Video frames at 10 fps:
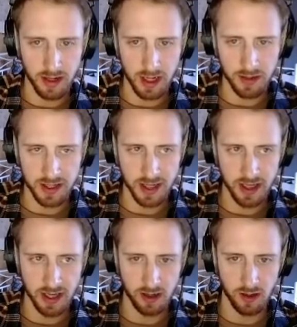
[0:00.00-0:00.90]
Zen
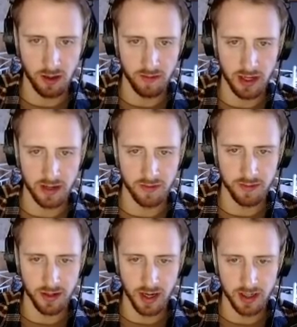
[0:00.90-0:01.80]
getting a lot of value from
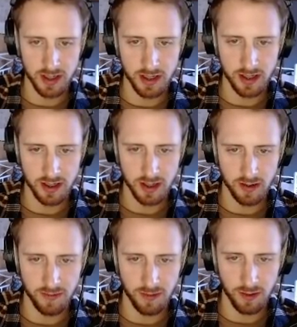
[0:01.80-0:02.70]
trance.
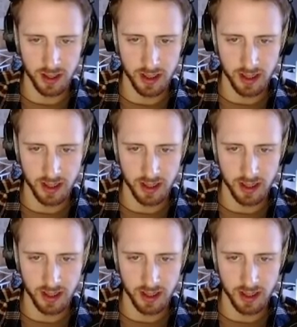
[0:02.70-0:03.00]
And unfortunately, his